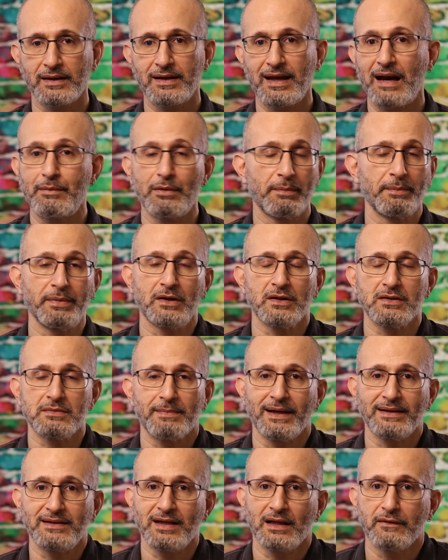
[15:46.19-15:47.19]
camera because
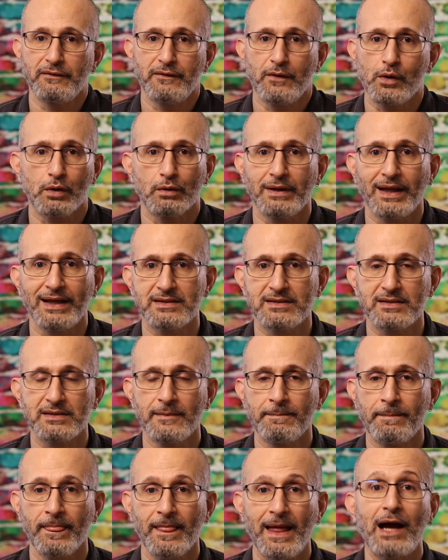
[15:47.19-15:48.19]
my telephoto
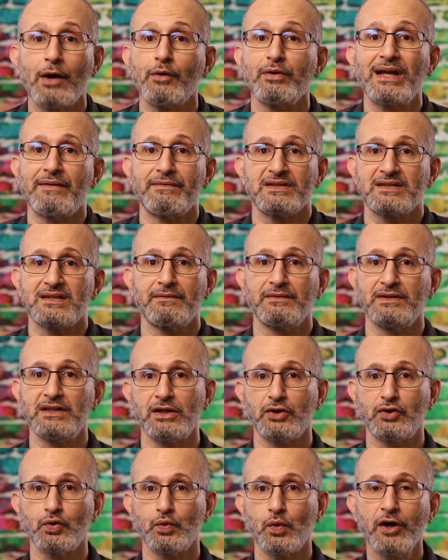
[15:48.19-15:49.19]
lens, I only have a 70
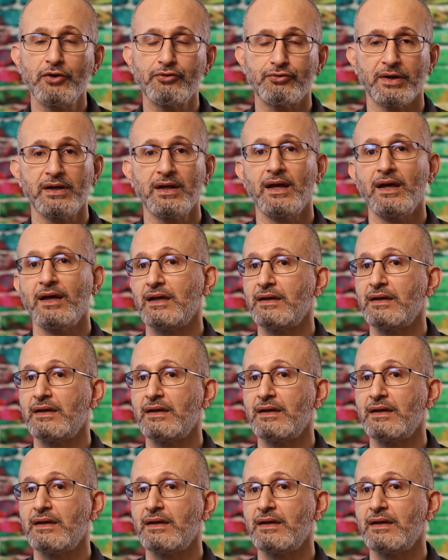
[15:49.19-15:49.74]
to 200.